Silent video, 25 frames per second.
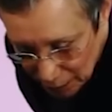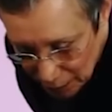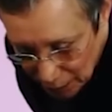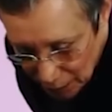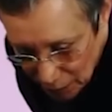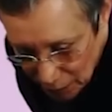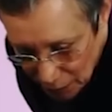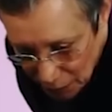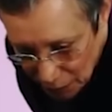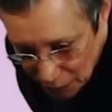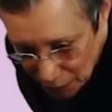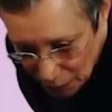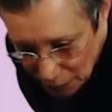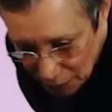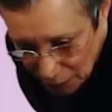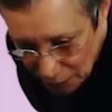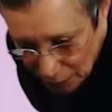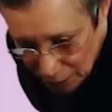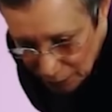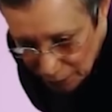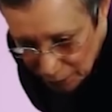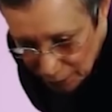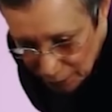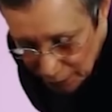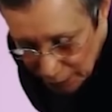until
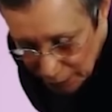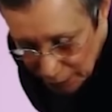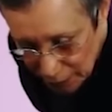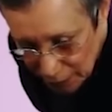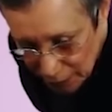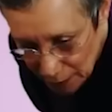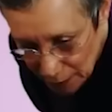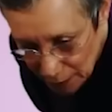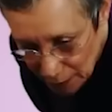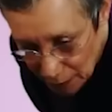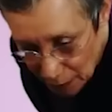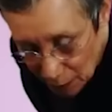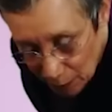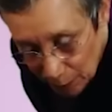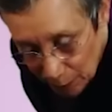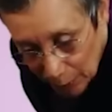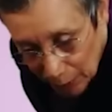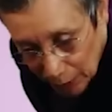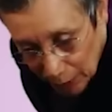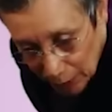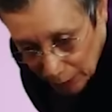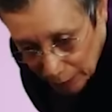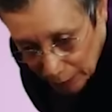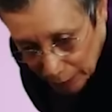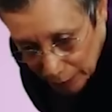you feel a
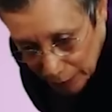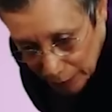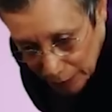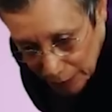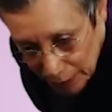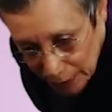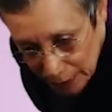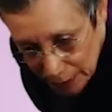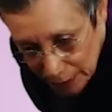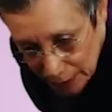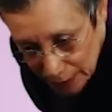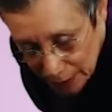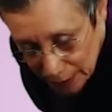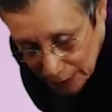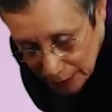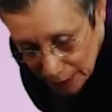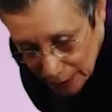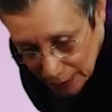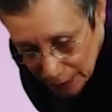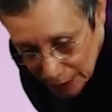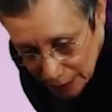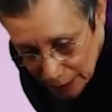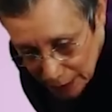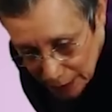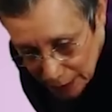pulse,
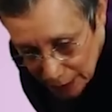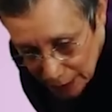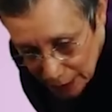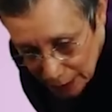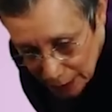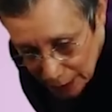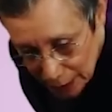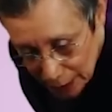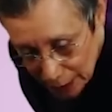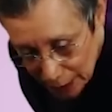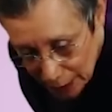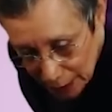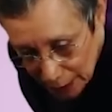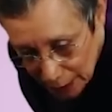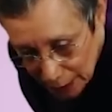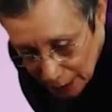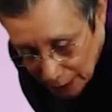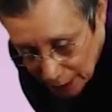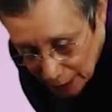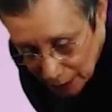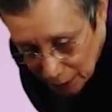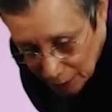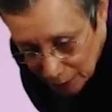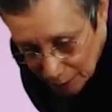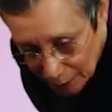
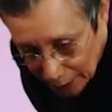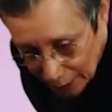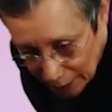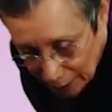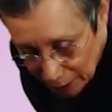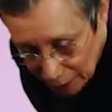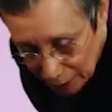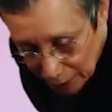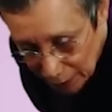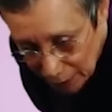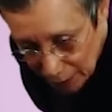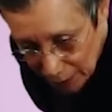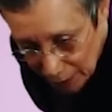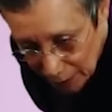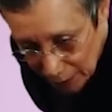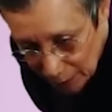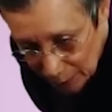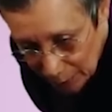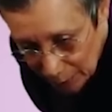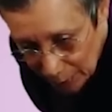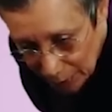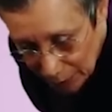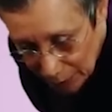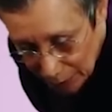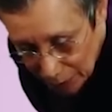and you might feel
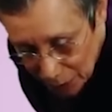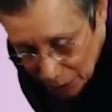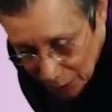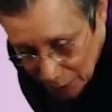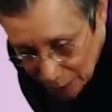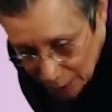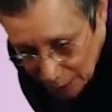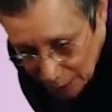that pulse